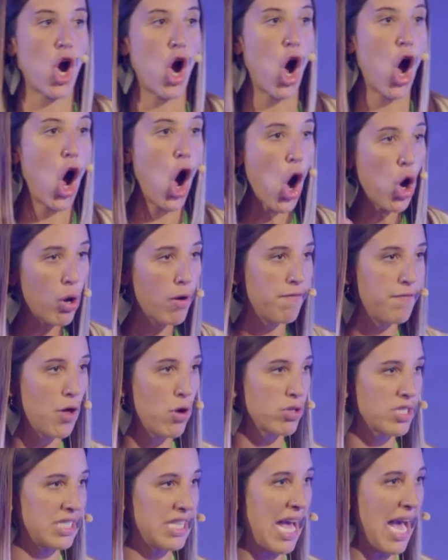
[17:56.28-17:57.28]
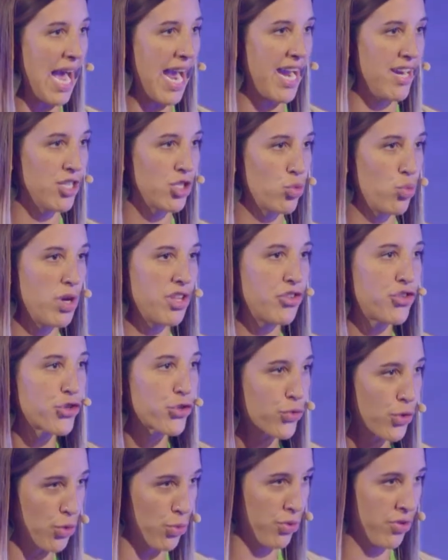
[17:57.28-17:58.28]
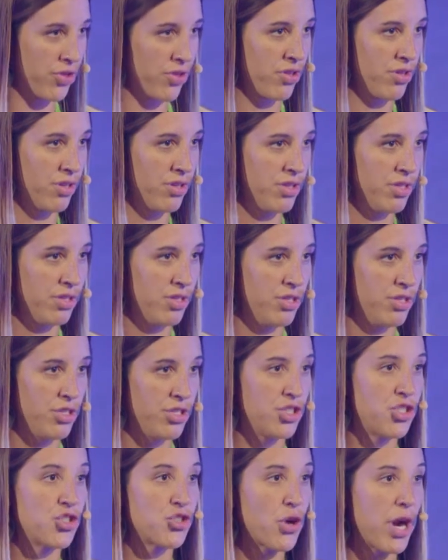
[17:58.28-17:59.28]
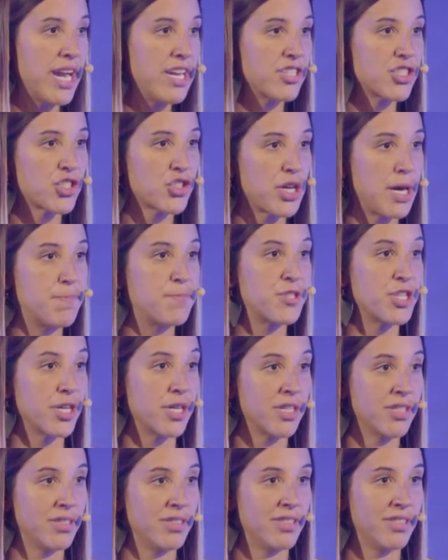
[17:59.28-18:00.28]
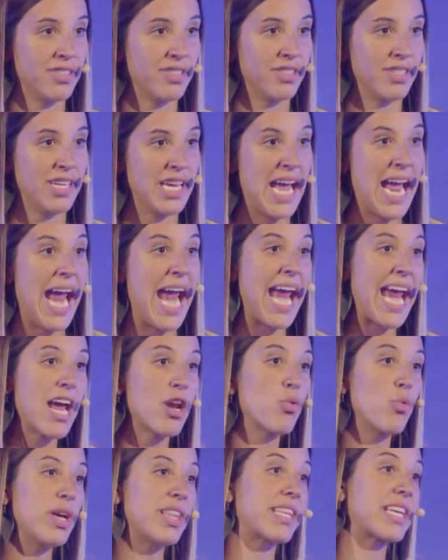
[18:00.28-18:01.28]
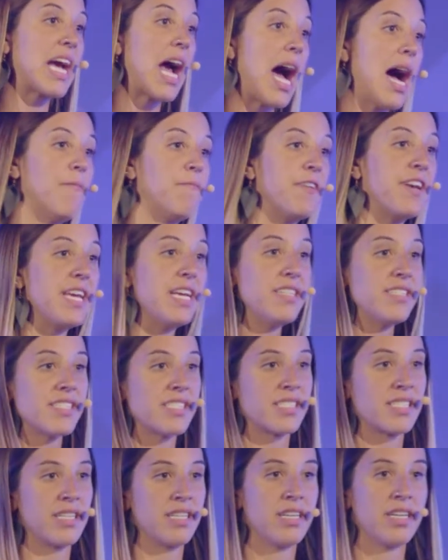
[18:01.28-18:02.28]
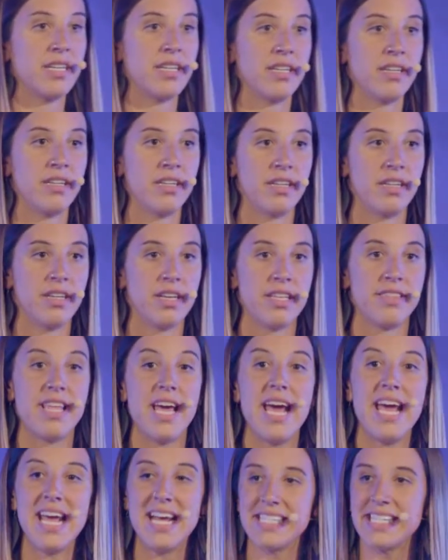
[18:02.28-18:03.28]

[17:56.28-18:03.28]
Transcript: all of those lies with truth, straight scripture, and with confidence that his